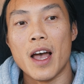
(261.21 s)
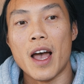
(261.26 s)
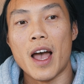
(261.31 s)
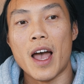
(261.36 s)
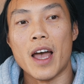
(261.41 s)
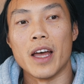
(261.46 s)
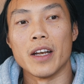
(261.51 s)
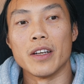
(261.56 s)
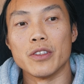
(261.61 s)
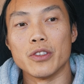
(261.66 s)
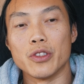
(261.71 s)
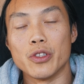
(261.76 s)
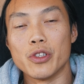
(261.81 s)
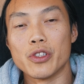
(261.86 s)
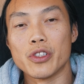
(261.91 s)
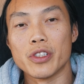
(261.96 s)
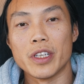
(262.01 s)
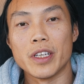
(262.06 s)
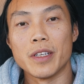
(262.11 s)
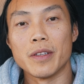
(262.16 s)
And
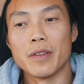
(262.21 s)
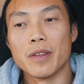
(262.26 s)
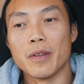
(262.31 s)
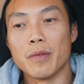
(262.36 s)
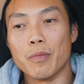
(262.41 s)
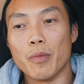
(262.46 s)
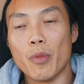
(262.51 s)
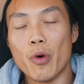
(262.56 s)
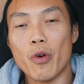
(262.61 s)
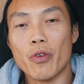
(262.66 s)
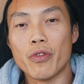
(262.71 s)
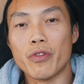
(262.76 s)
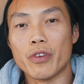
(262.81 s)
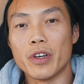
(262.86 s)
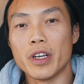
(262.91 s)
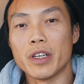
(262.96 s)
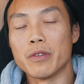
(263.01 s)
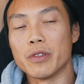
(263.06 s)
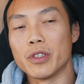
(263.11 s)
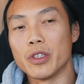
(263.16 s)
usually the more
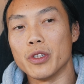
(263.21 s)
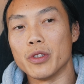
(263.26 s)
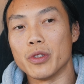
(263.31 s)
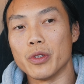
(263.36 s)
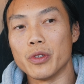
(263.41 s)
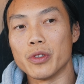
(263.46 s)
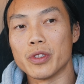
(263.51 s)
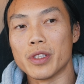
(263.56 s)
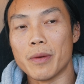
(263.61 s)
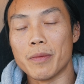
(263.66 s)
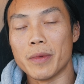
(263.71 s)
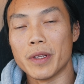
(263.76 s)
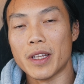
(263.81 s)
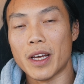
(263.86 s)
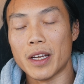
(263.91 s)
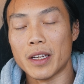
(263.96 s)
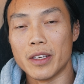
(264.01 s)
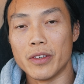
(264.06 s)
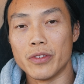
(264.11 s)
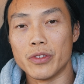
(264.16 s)
frequent you do something
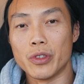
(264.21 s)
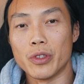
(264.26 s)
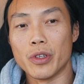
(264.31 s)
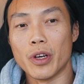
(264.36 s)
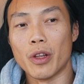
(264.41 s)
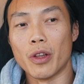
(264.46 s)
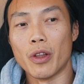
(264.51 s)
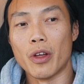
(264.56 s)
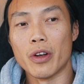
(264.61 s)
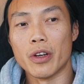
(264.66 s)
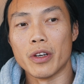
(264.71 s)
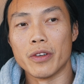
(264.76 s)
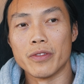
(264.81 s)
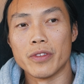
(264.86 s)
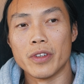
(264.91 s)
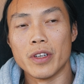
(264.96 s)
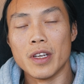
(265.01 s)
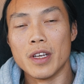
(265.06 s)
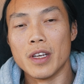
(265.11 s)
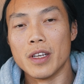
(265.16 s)
that gives you a lot
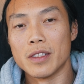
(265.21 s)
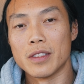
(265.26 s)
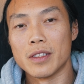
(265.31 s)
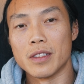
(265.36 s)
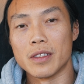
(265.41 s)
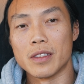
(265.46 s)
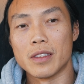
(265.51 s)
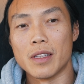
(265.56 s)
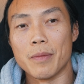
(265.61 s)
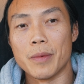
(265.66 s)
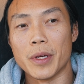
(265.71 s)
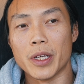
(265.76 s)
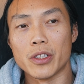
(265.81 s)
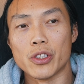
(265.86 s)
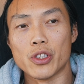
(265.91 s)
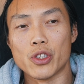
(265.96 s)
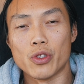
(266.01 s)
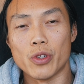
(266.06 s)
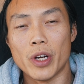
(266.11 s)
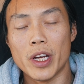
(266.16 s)
of systemic
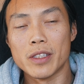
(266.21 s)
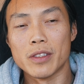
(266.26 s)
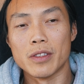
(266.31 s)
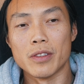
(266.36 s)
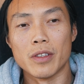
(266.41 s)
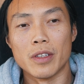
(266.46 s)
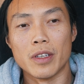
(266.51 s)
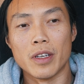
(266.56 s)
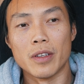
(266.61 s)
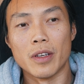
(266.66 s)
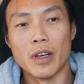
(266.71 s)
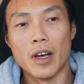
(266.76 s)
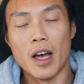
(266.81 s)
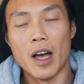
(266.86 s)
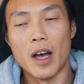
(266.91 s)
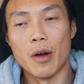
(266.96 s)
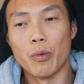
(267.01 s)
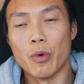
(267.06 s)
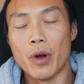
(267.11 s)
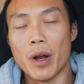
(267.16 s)
stress,
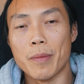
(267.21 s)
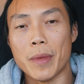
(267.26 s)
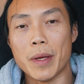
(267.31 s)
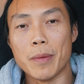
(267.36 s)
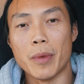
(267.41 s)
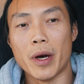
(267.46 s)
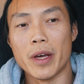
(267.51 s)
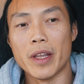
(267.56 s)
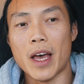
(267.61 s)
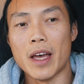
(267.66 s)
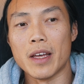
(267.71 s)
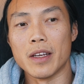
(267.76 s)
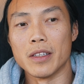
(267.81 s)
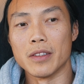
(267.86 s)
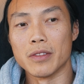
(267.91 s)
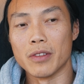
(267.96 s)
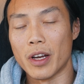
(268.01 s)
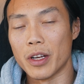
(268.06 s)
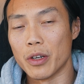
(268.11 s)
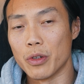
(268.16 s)
what I mean by that
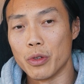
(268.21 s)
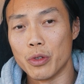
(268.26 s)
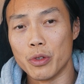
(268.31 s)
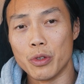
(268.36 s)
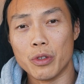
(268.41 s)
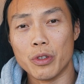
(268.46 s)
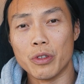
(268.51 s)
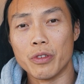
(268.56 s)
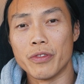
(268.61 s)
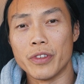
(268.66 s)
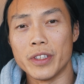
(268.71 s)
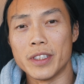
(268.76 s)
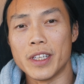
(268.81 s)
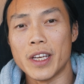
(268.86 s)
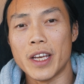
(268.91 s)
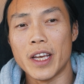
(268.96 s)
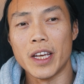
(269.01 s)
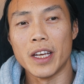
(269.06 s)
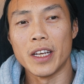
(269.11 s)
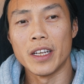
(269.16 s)
is like neural
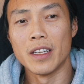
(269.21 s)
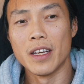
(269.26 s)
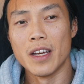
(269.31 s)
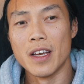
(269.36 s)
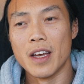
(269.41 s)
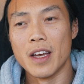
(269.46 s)
fatigue